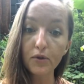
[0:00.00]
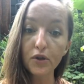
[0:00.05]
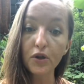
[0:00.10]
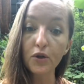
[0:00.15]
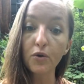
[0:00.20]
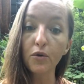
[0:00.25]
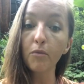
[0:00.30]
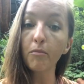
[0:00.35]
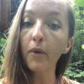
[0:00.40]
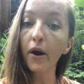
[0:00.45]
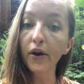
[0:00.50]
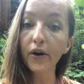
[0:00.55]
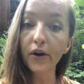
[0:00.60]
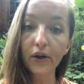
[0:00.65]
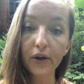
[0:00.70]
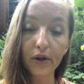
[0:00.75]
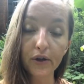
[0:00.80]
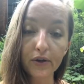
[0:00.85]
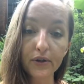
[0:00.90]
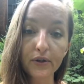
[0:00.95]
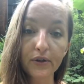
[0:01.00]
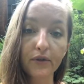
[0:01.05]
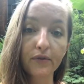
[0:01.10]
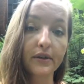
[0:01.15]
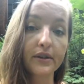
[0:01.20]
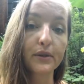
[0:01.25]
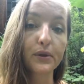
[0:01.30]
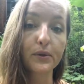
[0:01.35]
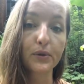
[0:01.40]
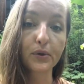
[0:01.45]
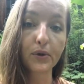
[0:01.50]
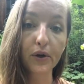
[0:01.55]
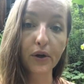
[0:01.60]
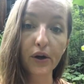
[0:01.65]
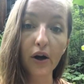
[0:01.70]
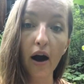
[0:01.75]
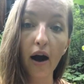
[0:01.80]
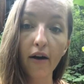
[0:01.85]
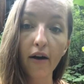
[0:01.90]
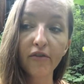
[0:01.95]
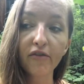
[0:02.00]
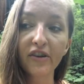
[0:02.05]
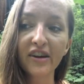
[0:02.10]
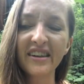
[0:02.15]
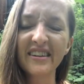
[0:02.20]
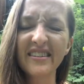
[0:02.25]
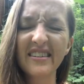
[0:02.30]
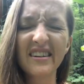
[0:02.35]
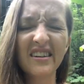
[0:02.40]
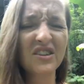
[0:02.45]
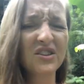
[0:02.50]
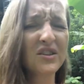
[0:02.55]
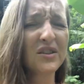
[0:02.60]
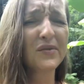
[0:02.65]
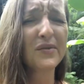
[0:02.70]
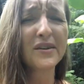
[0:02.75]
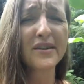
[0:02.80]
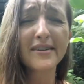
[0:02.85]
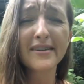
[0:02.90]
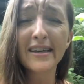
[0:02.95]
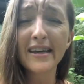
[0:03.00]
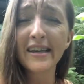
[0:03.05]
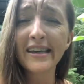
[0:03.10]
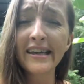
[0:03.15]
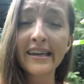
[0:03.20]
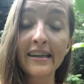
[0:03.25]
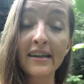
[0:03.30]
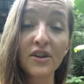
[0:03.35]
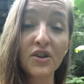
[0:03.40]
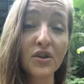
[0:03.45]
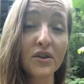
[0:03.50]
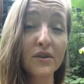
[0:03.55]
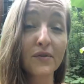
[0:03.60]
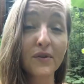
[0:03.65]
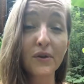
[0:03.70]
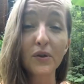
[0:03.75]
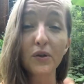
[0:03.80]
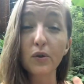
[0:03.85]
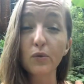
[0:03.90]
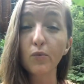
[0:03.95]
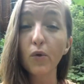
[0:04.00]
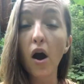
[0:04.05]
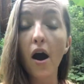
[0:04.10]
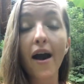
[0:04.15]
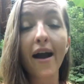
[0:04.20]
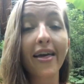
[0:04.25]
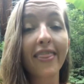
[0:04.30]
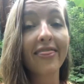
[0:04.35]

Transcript: to market your services or your offerings and it just feels icky and it just feels wrong,